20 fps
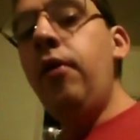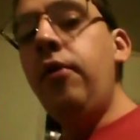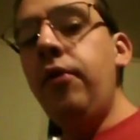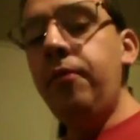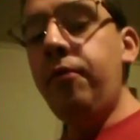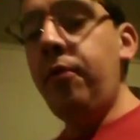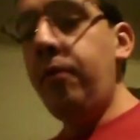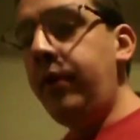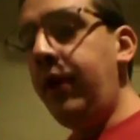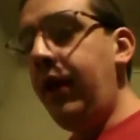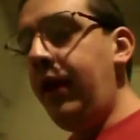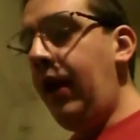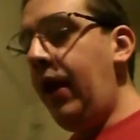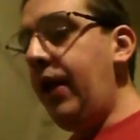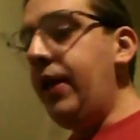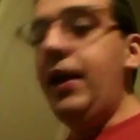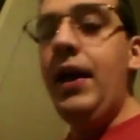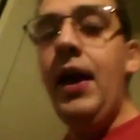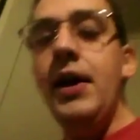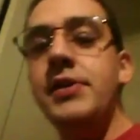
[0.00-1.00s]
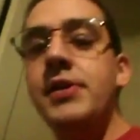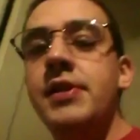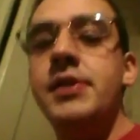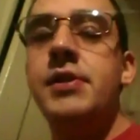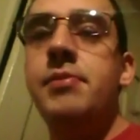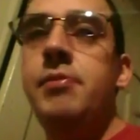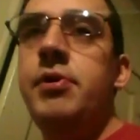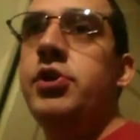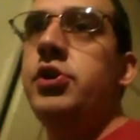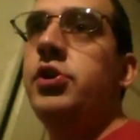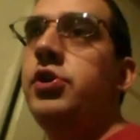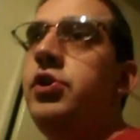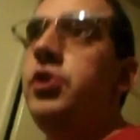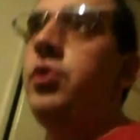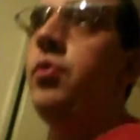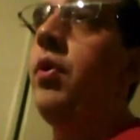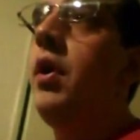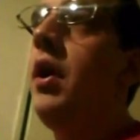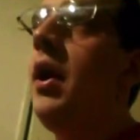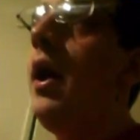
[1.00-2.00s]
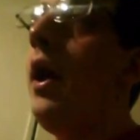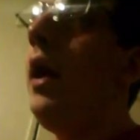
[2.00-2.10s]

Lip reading: know him from TNA, he has a submission too.